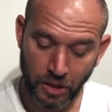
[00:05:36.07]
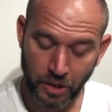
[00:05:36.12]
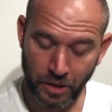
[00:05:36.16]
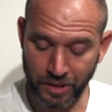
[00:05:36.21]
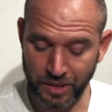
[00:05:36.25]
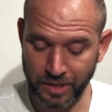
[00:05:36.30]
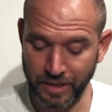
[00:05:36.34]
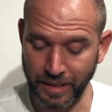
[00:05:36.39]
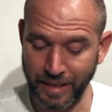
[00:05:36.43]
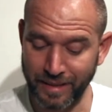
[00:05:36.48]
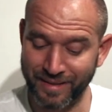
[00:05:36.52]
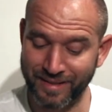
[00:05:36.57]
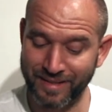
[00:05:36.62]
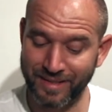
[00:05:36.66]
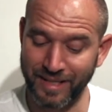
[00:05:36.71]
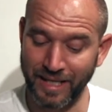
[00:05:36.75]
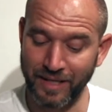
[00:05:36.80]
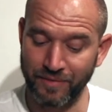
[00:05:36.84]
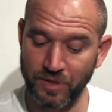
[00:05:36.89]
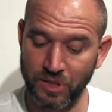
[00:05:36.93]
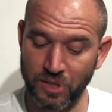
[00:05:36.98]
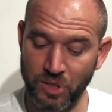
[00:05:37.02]
can set the
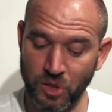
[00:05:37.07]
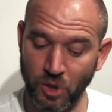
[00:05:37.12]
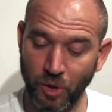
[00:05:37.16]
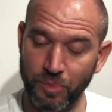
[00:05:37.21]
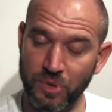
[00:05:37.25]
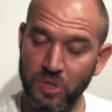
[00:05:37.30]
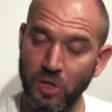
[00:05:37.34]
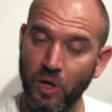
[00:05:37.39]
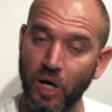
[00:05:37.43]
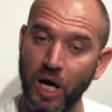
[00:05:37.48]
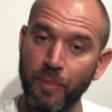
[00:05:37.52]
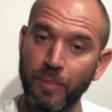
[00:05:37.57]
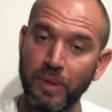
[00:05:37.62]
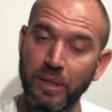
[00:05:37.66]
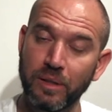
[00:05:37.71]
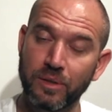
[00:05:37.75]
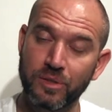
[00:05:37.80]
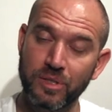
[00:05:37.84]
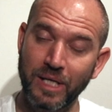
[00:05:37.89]
safety stop time